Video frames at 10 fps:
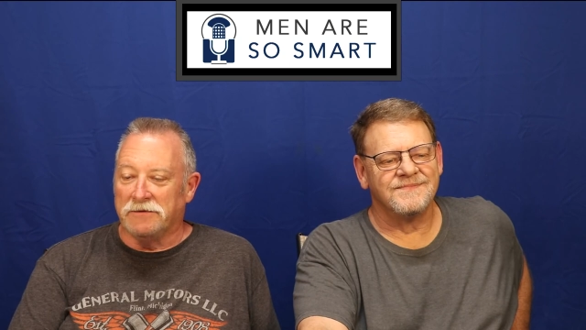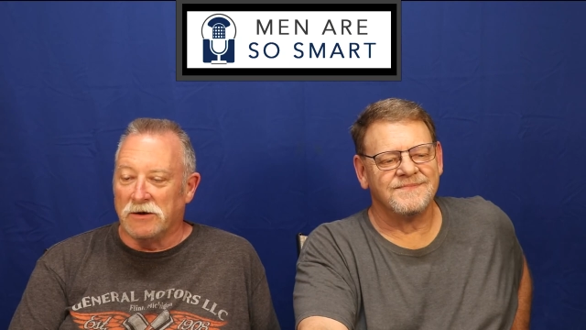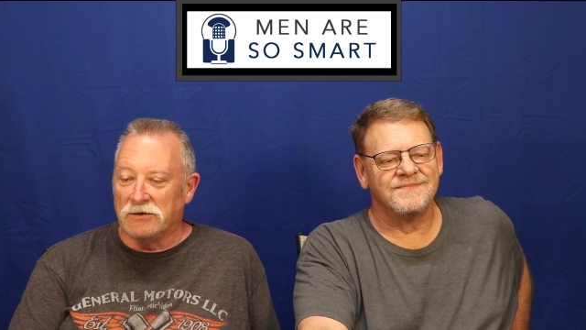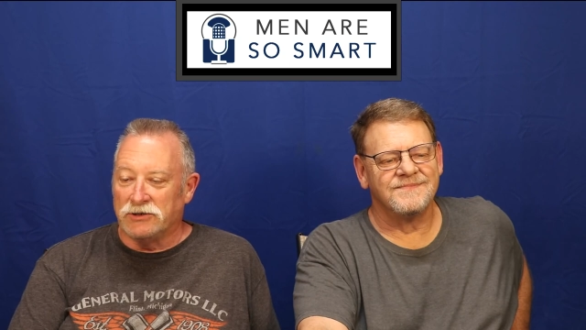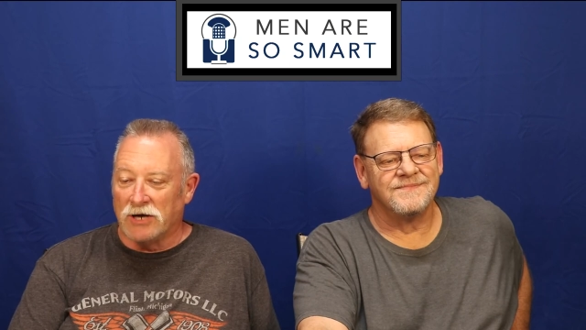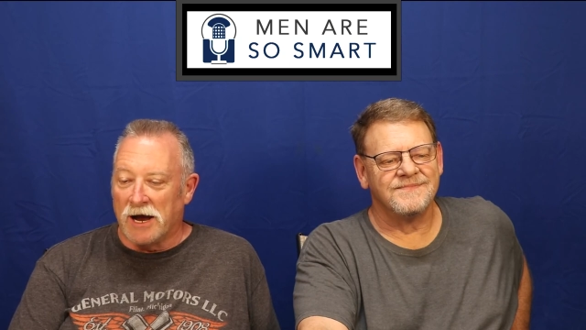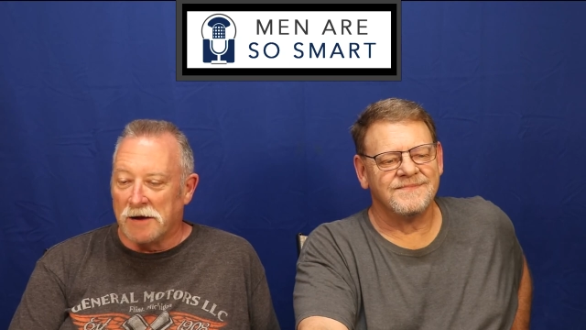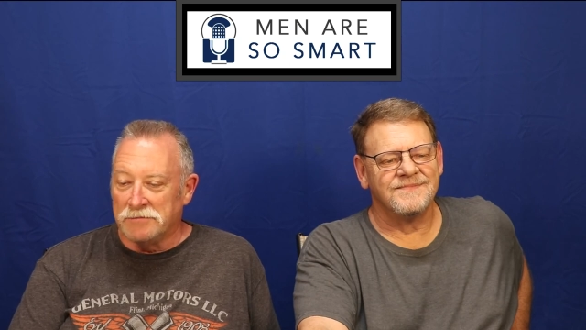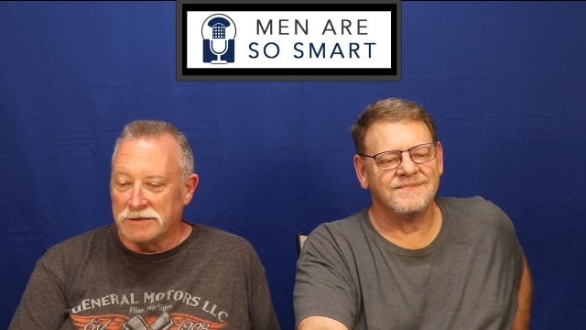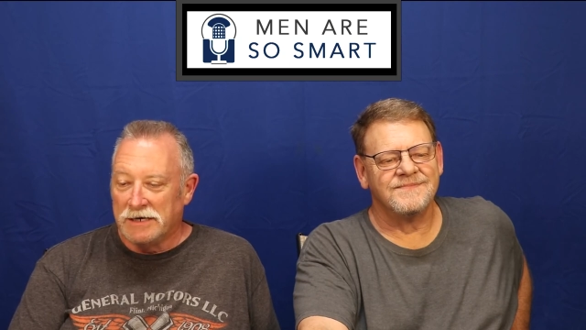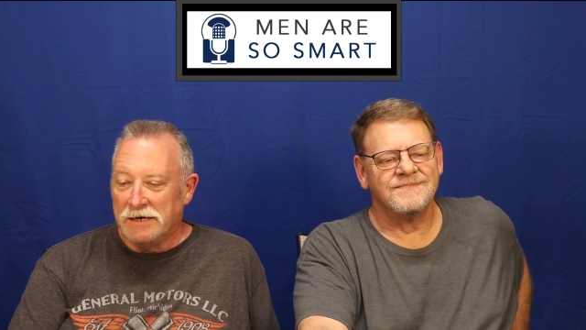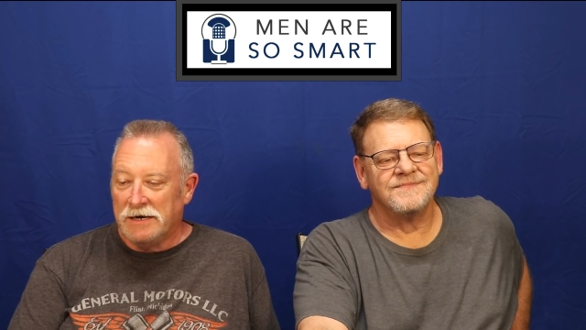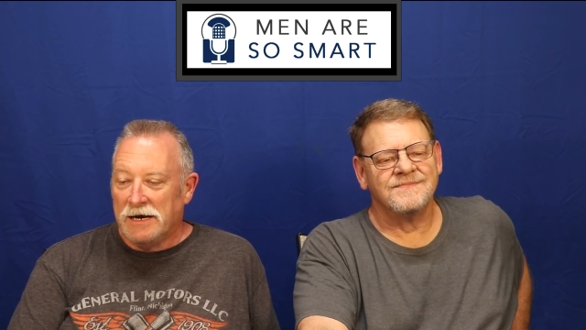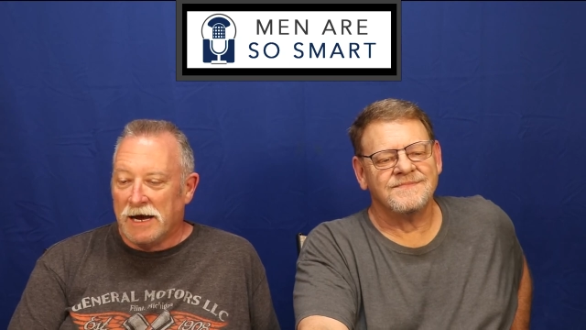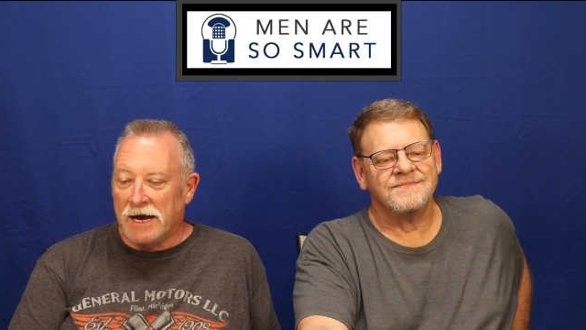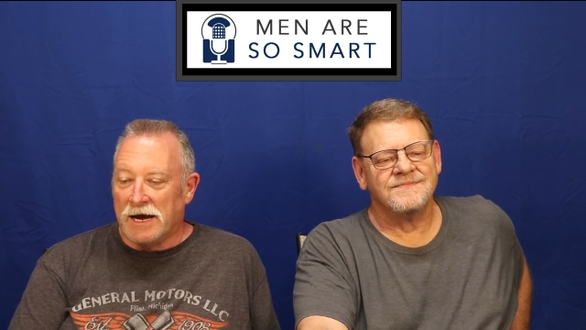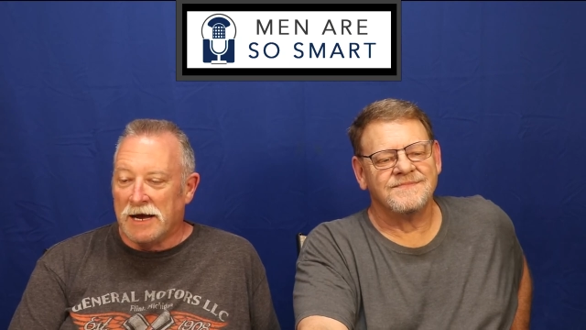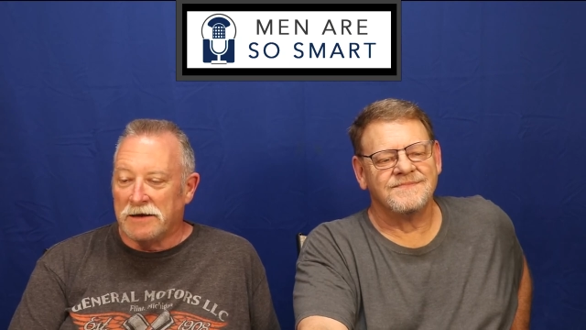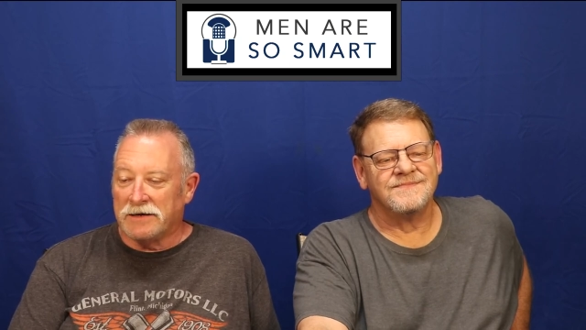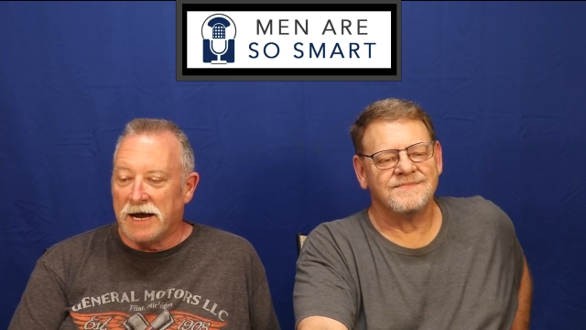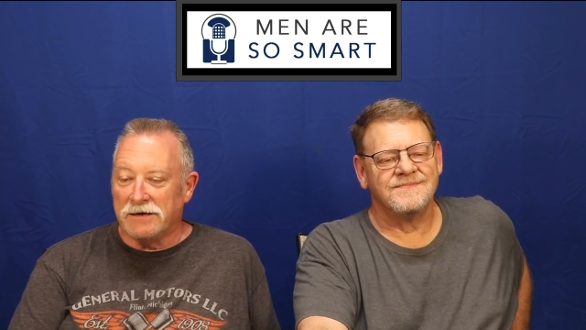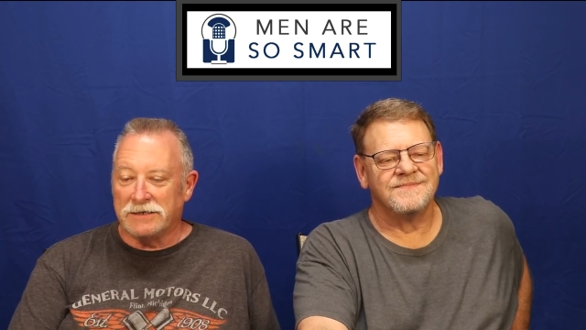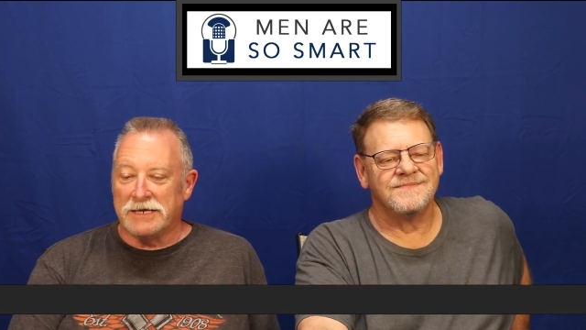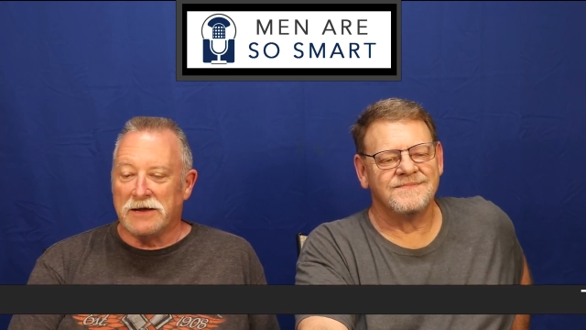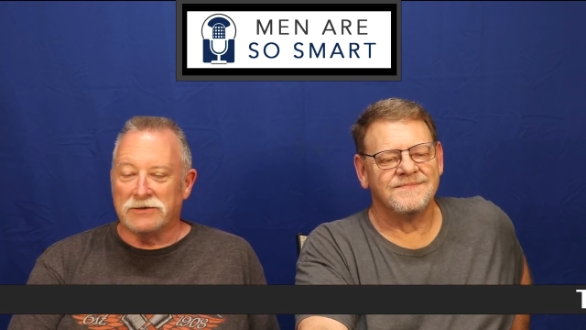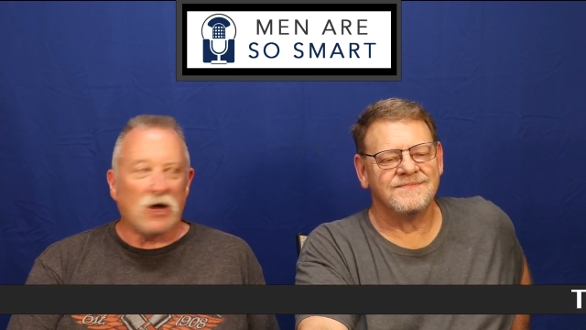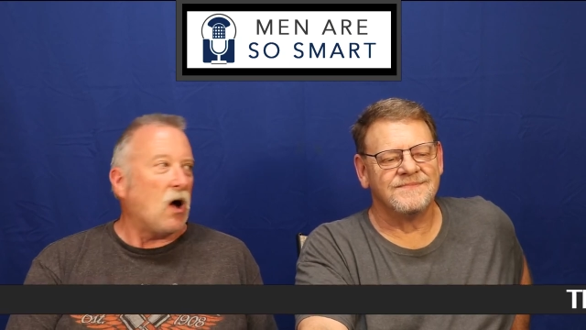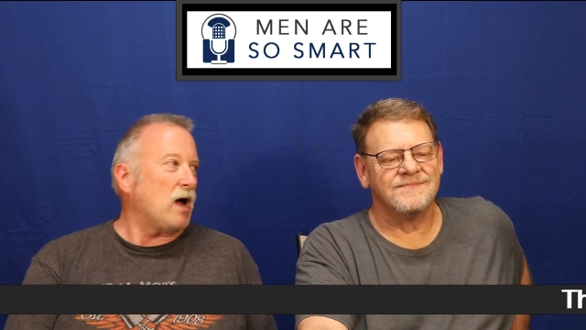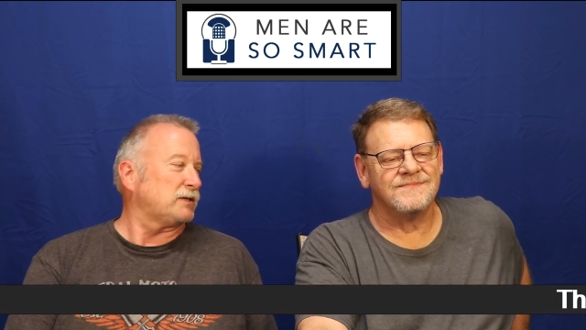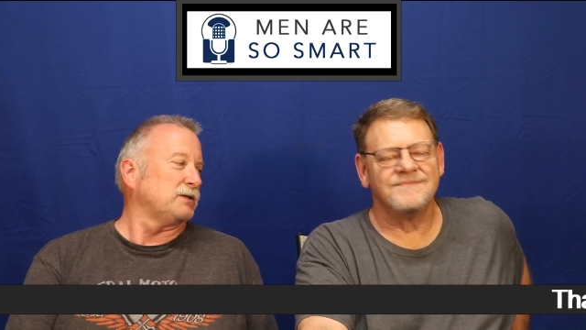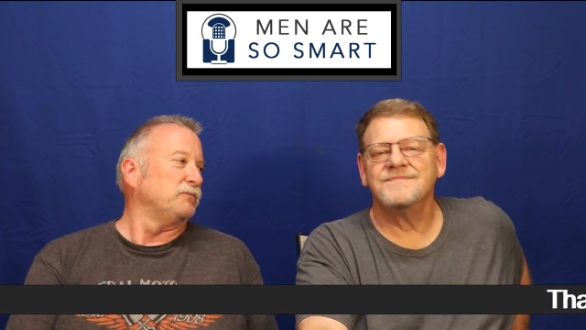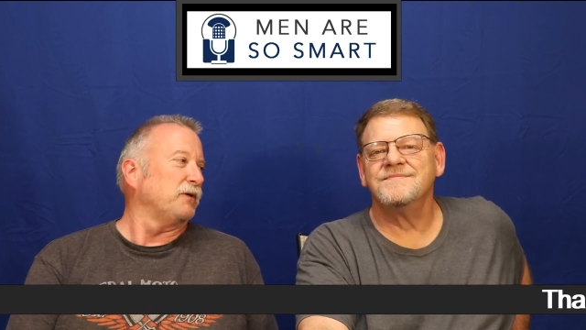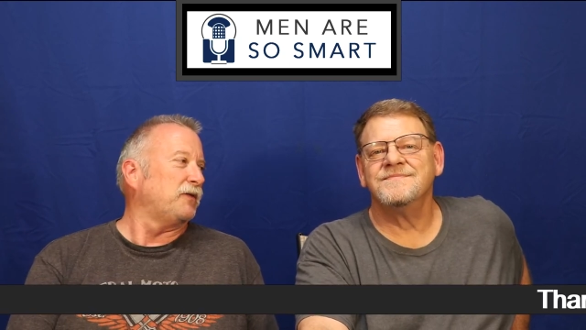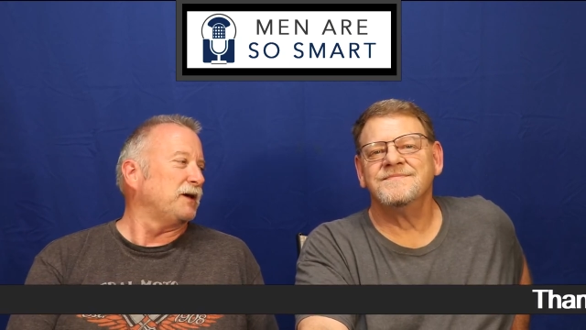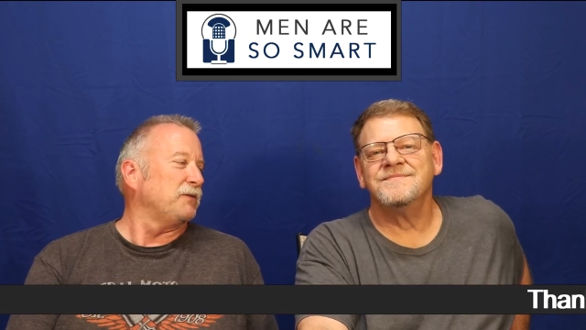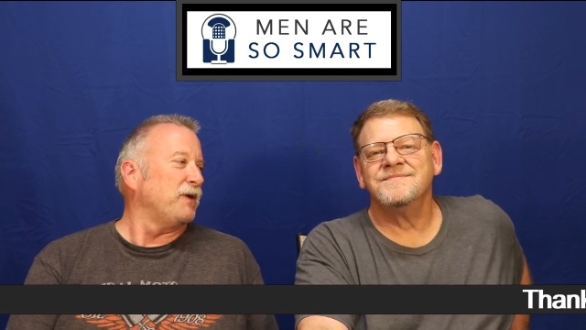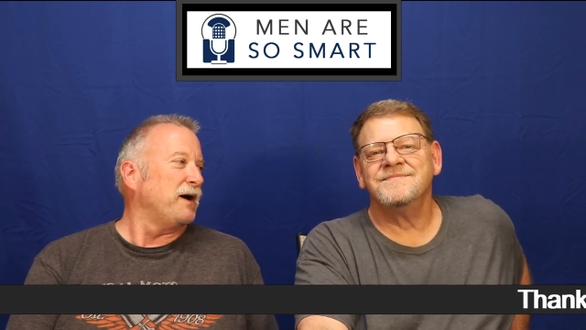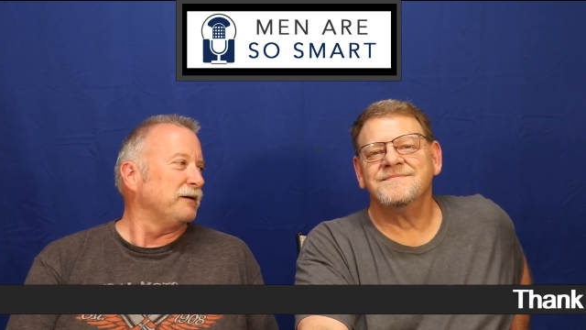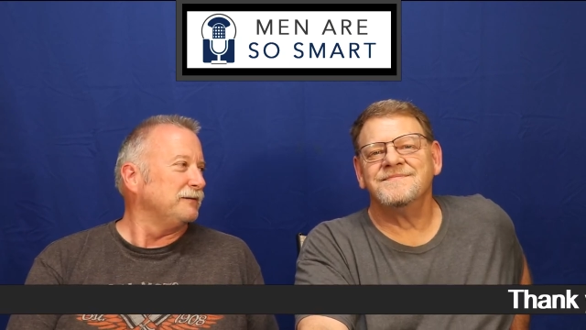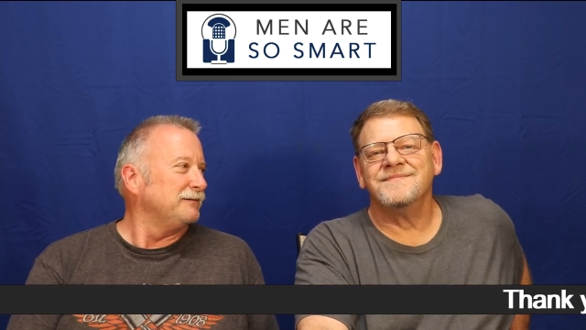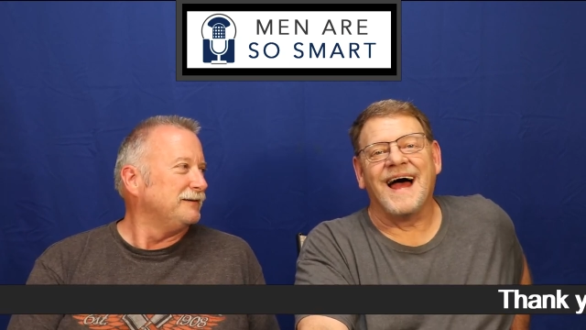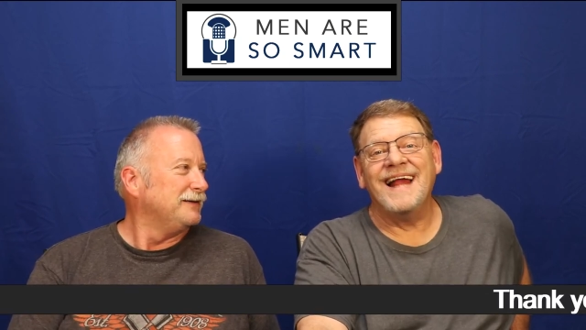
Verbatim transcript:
Speaker 1: to their jobs. It kind of sounds awesome to think about it.